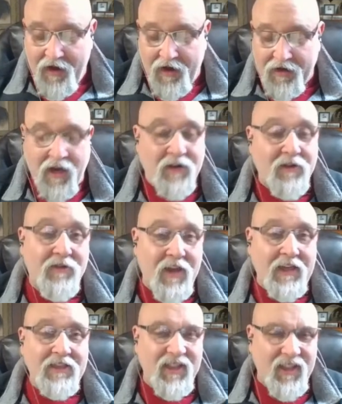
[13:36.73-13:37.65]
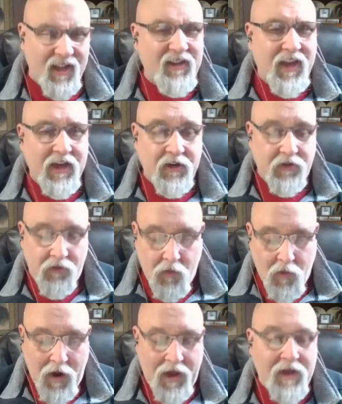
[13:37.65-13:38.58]
connotation and a negative
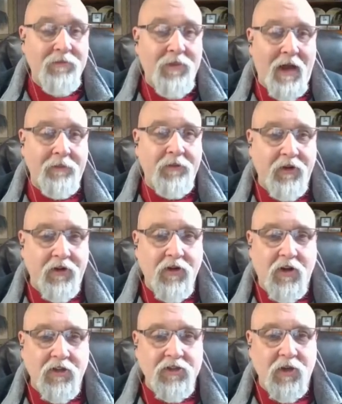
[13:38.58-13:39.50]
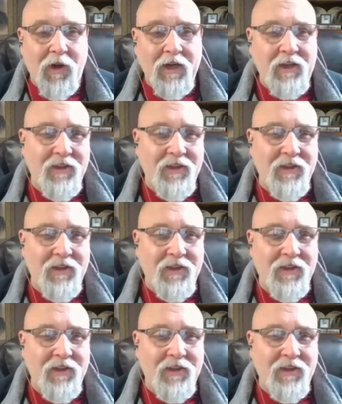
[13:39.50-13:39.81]
way in popular culture? Why do you